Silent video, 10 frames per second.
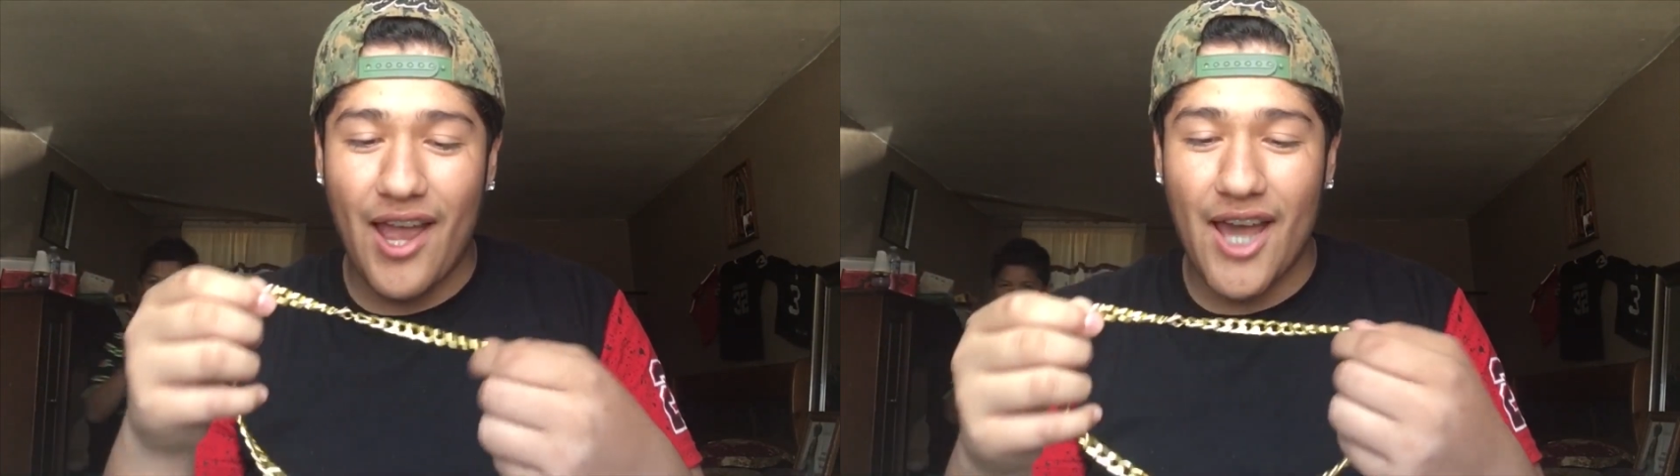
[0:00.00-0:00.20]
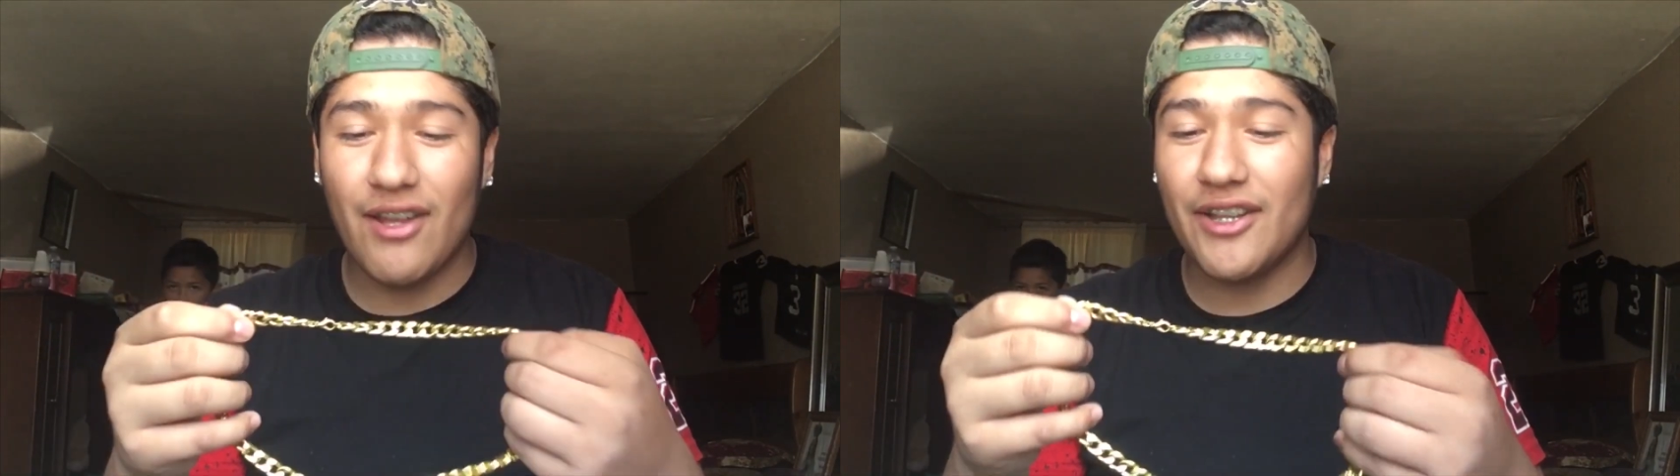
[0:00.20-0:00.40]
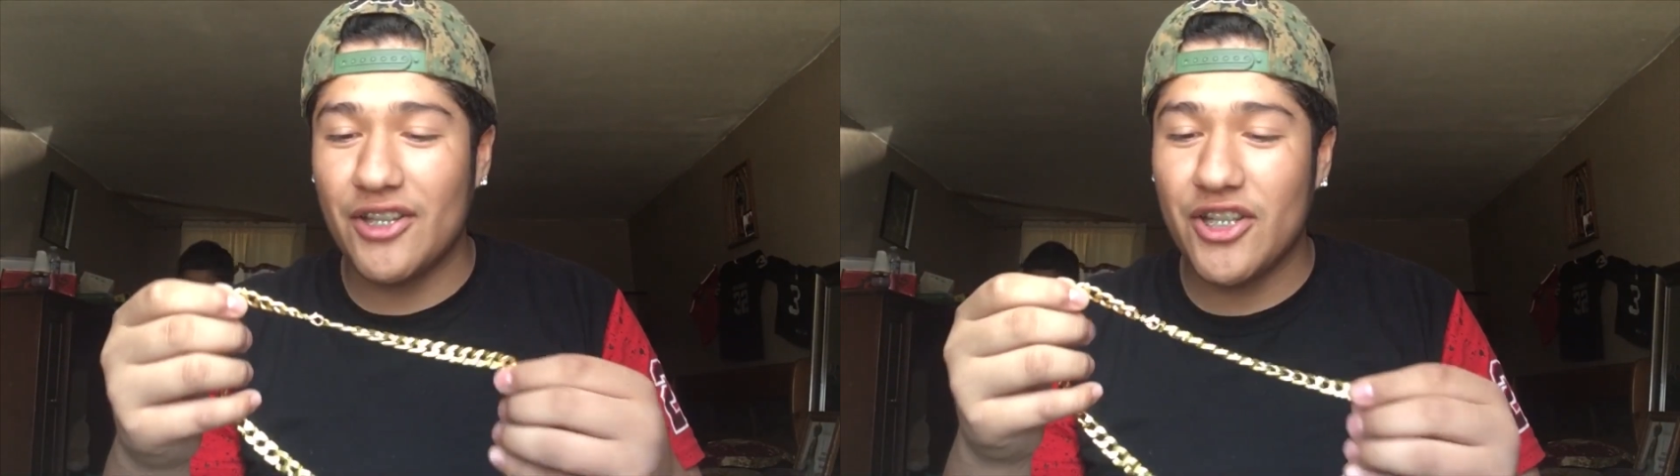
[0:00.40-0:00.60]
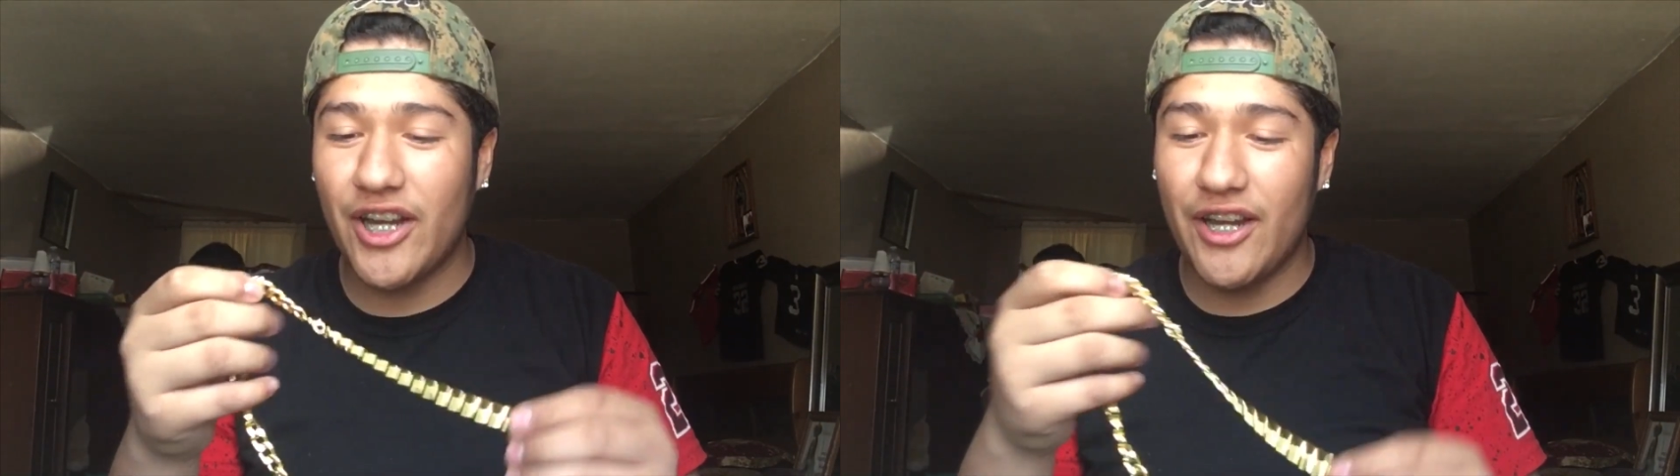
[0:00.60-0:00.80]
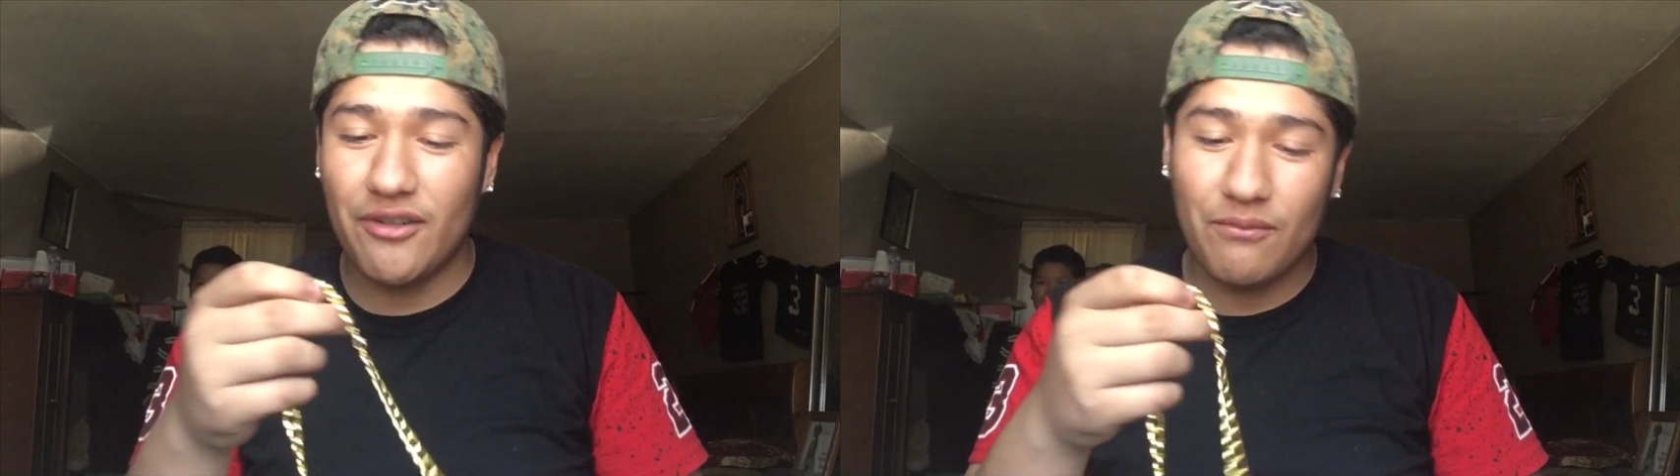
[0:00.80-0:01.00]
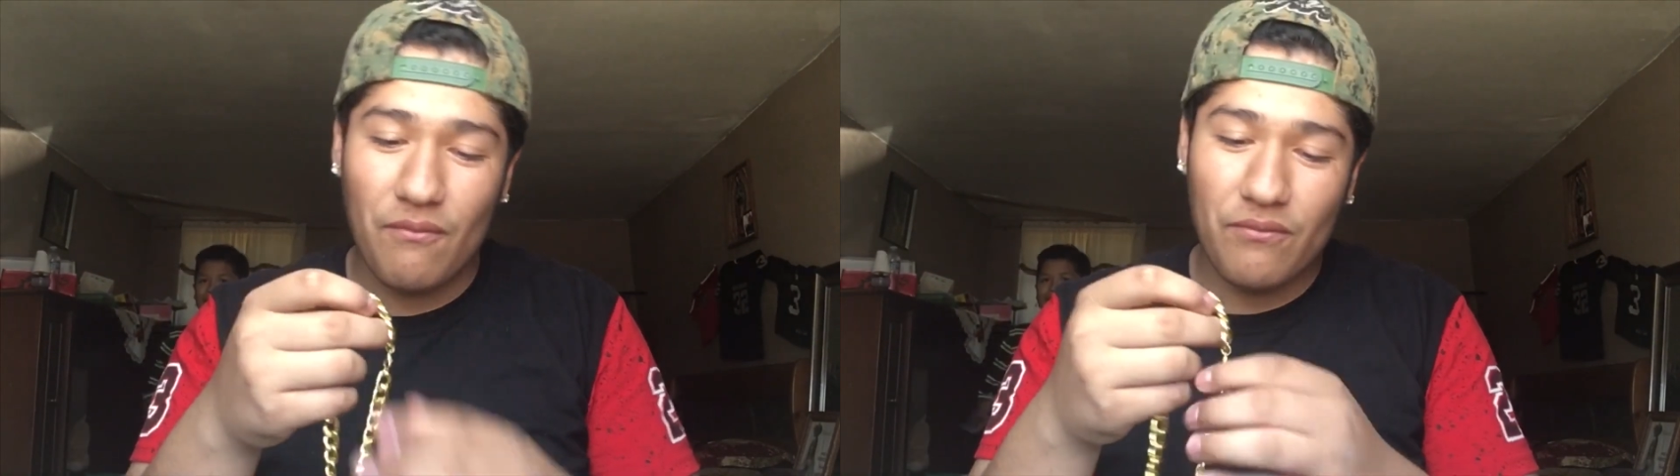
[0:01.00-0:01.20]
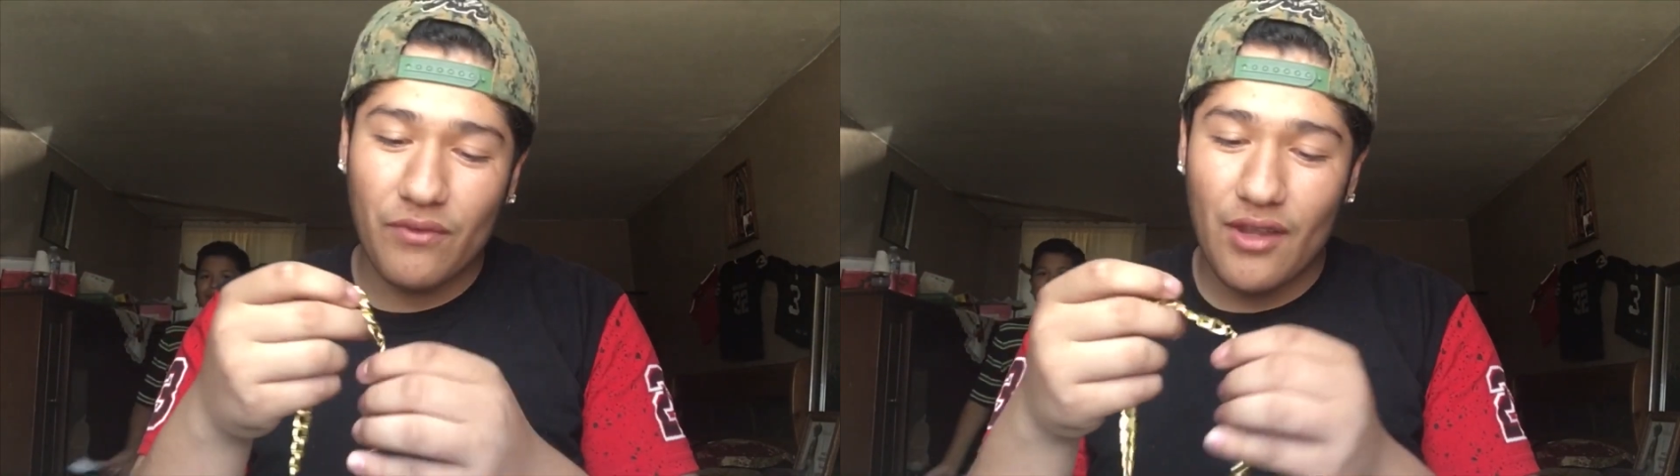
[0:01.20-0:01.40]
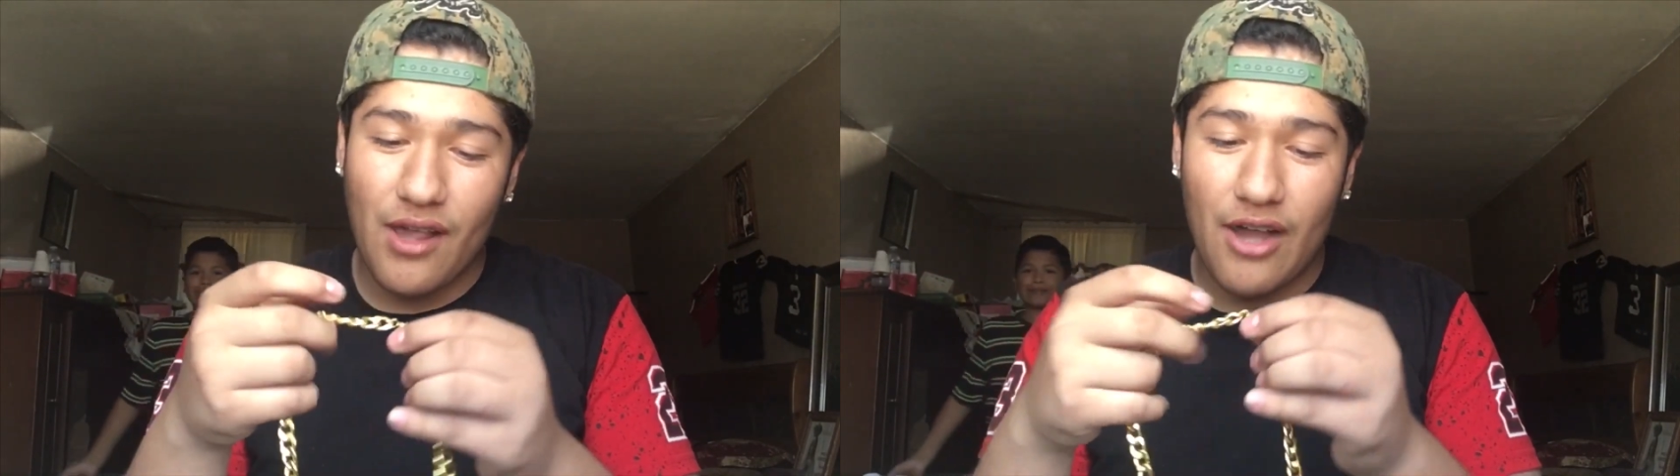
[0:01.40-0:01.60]
I like the chain.
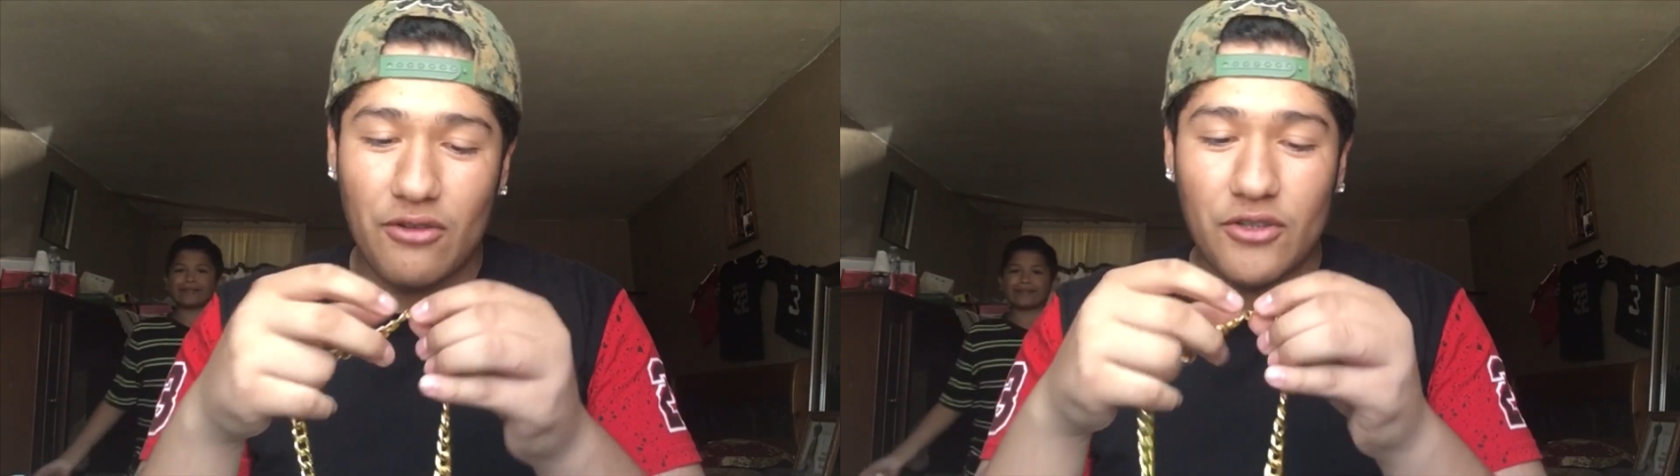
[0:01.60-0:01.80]
I